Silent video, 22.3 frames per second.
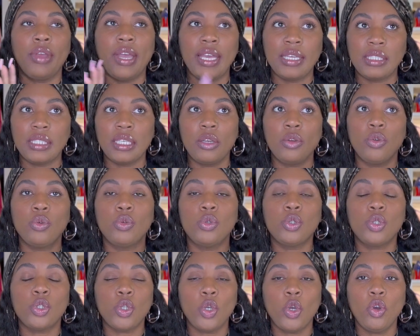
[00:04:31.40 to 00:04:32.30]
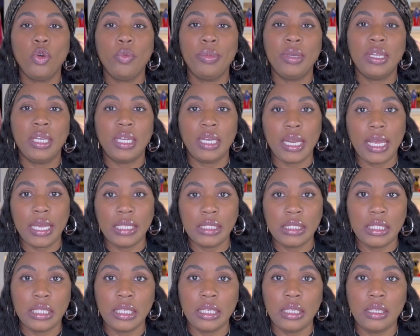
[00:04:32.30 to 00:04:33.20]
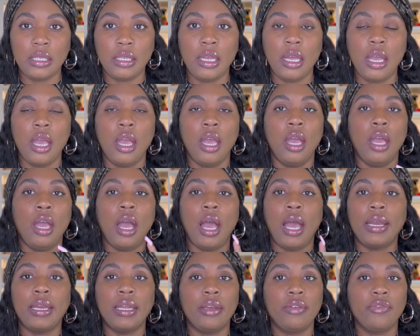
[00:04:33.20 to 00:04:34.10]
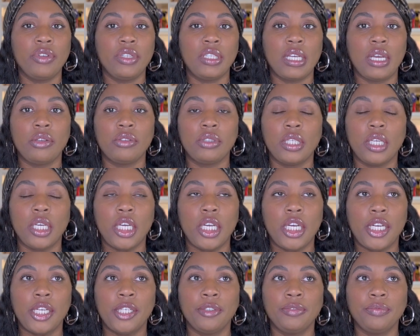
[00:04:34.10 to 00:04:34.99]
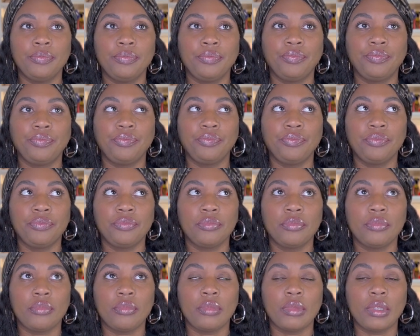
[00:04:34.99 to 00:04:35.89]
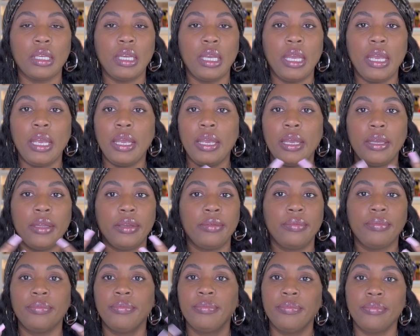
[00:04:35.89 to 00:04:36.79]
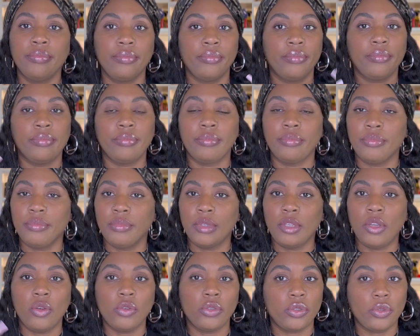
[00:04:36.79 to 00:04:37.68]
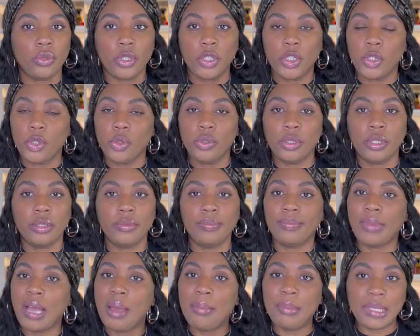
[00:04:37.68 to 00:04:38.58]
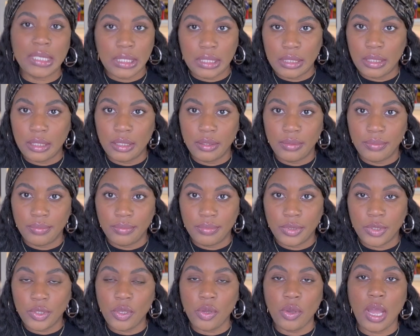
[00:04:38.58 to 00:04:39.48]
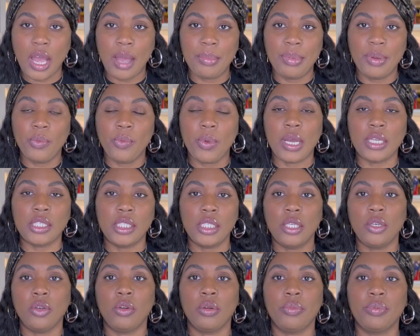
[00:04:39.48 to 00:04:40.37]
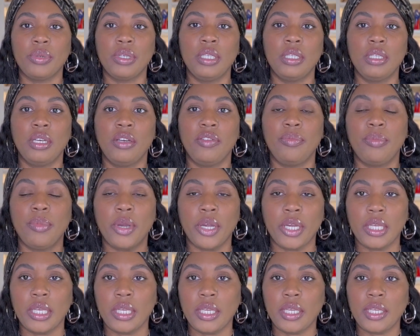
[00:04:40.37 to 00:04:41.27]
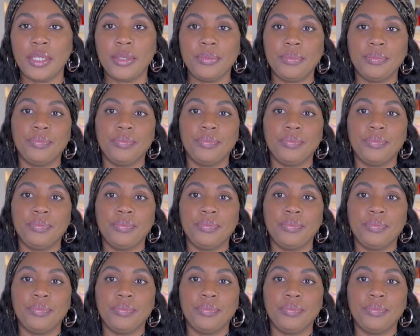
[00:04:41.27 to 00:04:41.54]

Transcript: SA who sold me the 19. I didn't reach out to her, and long story short, I missed it. So I've been watching it on Pre-Love Market.